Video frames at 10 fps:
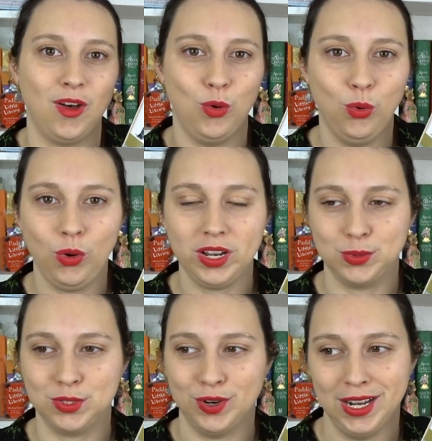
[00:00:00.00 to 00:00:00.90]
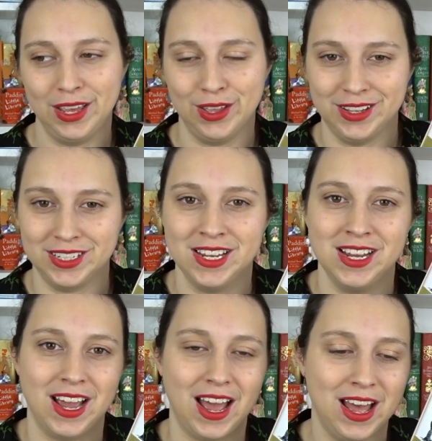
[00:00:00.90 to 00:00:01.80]
Oh, it was really good.
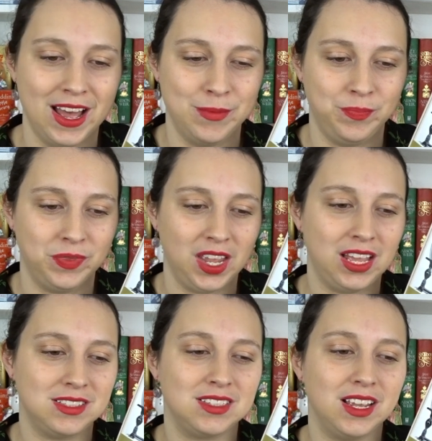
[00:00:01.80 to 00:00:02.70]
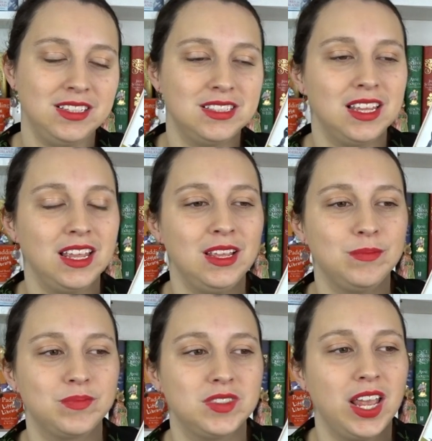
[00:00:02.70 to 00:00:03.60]
It's
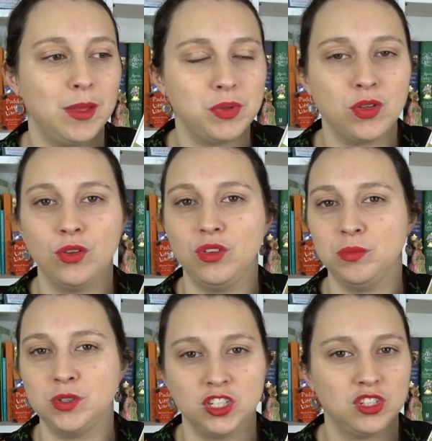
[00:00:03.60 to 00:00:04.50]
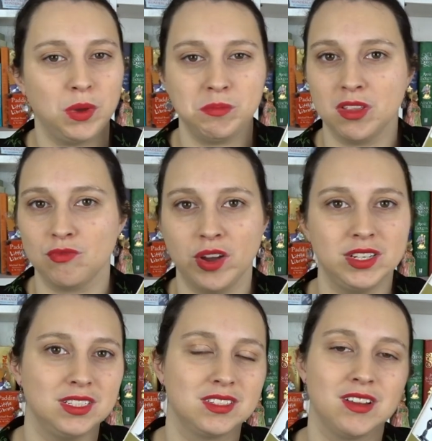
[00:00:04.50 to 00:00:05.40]
the typical Patricia Wentworth
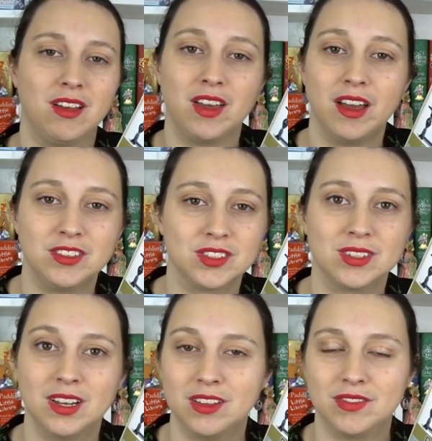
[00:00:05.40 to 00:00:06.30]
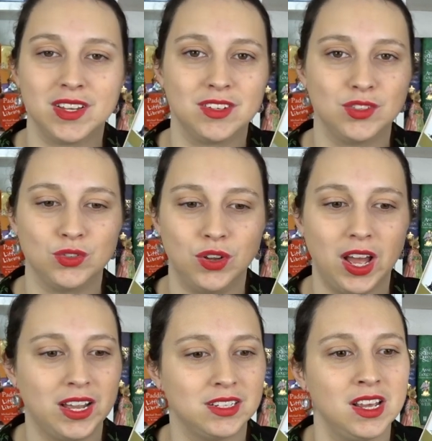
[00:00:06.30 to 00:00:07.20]
writing style that I just love and adore,
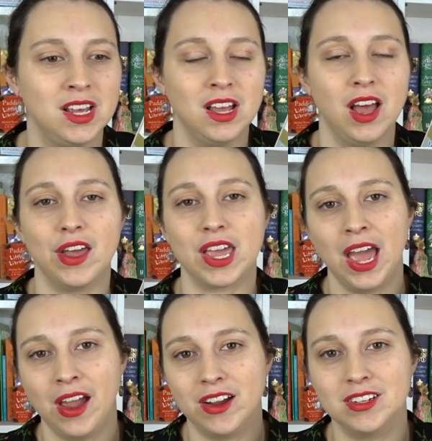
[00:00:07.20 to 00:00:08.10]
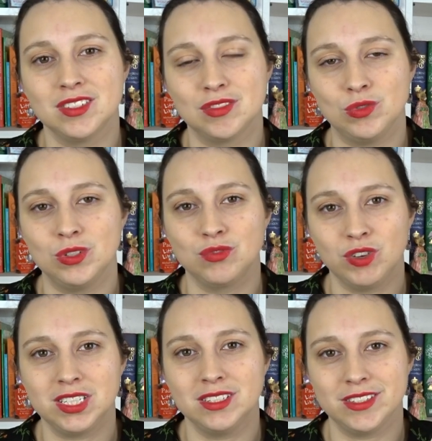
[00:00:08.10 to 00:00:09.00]
and her characters were always
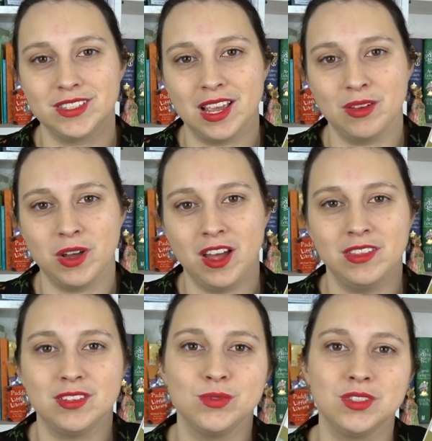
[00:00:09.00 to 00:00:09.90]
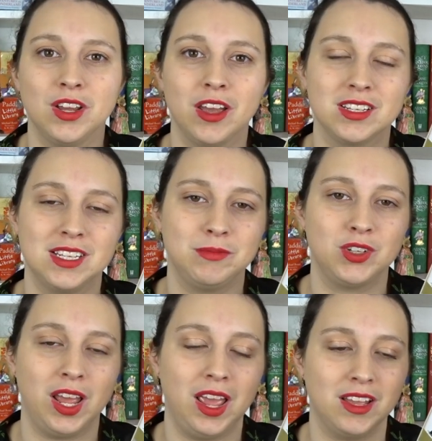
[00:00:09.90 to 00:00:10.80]
written so well, and this was no
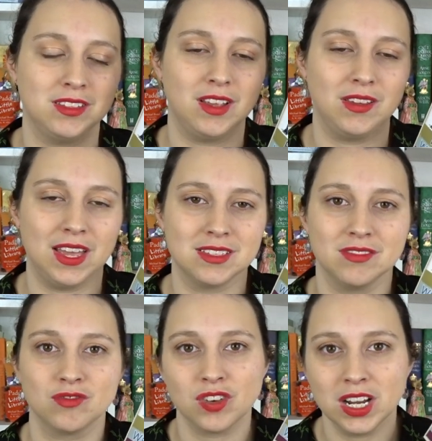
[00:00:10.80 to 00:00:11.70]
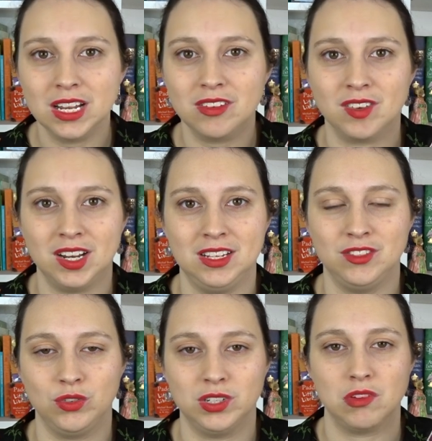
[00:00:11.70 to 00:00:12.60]
exception here. So yes, really, really
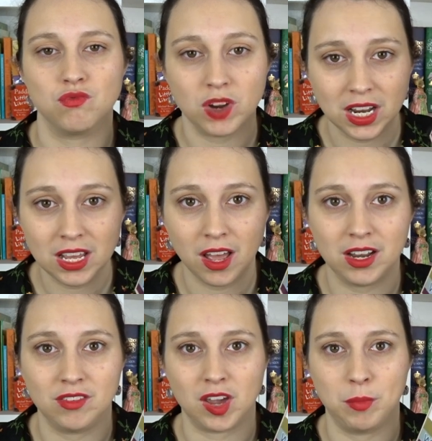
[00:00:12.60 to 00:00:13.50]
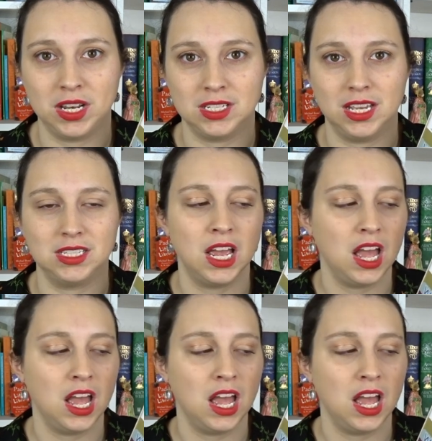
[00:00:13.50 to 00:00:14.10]
enjoyed it. Really highly recommend it.